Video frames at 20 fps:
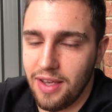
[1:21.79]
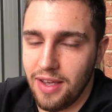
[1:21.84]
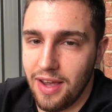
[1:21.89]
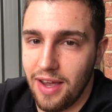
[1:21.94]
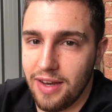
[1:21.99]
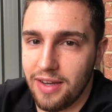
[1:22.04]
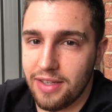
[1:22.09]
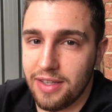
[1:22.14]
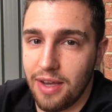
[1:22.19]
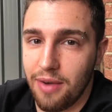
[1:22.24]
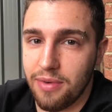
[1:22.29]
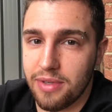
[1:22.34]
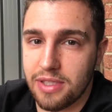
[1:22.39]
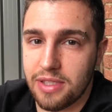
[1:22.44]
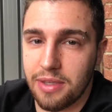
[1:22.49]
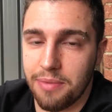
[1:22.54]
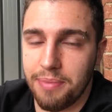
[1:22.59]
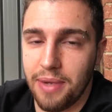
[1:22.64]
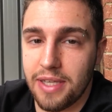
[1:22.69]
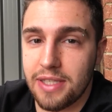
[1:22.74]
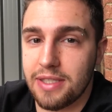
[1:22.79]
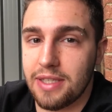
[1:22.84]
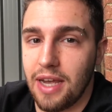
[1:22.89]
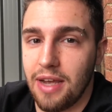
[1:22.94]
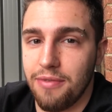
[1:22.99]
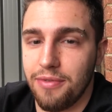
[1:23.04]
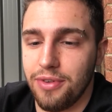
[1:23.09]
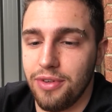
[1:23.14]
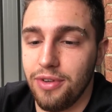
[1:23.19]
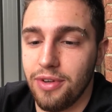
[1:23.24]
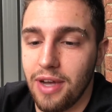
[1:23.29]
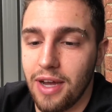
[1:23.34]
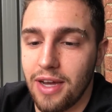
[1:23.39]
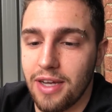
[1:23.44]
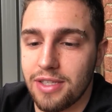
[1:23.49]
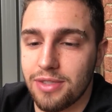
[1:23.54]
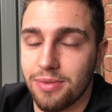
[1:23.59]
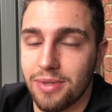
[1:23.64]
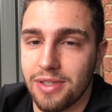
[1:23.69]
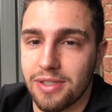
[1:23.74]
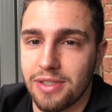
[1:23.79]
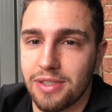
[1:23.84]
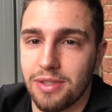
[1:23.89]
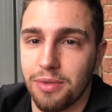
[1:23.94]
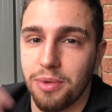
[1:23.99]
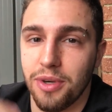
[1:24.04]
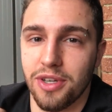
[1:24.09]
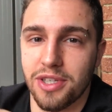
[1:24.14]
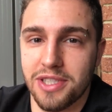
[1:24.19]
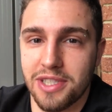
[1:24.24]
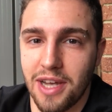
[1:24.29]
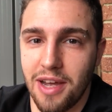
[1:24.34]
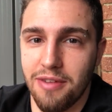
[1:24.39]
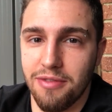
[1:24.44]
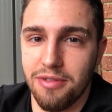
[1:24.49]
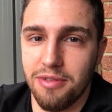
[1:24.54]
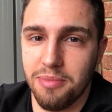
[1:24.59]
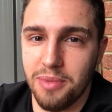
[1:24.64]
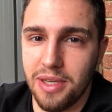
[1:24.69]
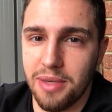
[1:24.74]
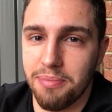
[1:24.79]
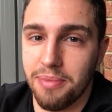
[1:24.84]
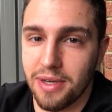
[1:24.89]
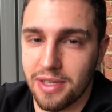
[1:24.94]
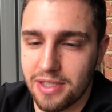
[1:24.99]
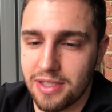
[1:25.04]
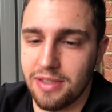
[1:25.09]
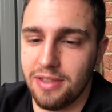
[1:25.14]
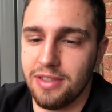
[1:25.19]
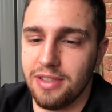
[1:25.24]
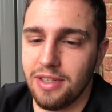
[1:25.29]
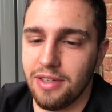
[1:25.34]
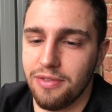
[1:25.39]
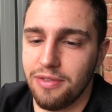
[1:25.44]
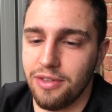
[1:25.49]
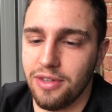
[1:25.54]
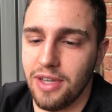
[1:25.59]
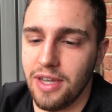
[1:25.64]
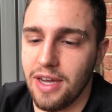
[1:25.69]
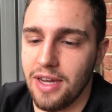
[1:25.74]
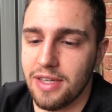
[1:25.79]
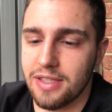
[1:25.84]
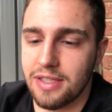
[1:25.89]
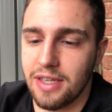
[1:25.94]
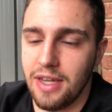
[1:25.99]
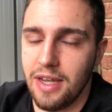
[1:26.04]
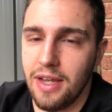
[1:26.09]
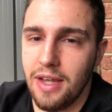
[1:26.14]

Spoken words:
And that was the best time for you guys, was the worst time for me, but I still did it for you guys.